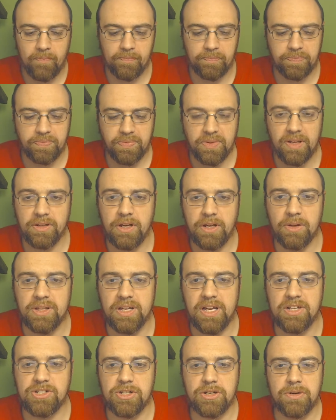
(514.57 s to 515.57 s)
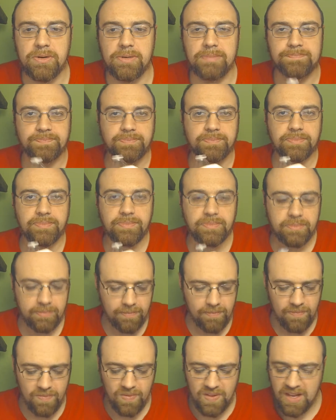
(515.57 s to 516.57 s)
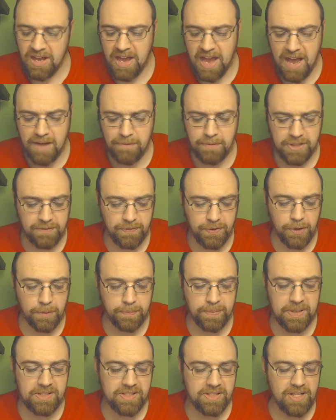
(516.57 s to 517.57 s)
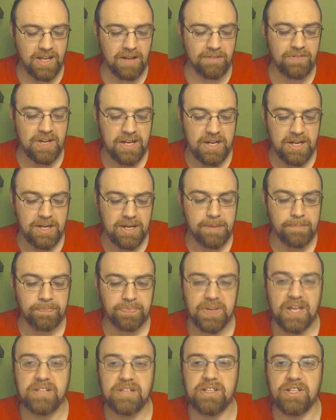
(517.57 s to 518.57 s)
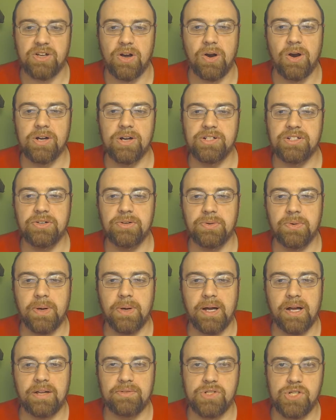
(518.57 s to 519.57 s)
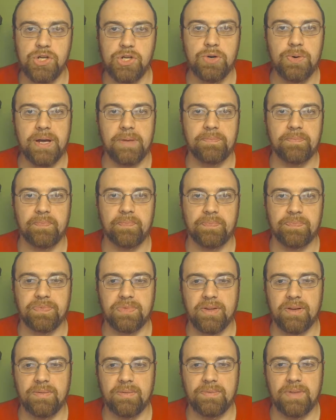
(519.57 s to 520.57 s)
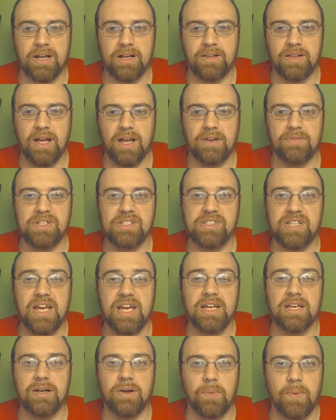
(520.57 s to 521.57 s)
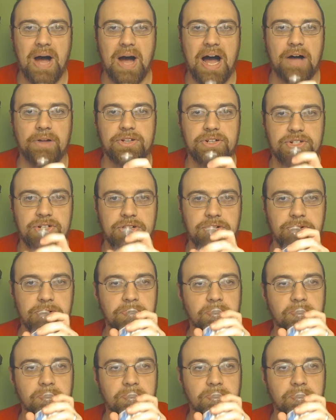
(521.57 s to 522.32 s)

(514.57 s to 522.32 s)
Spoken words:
The only issue I have with the Philippines stuff is it's hard to chew it. Like, a lot of it's taking a while to chew.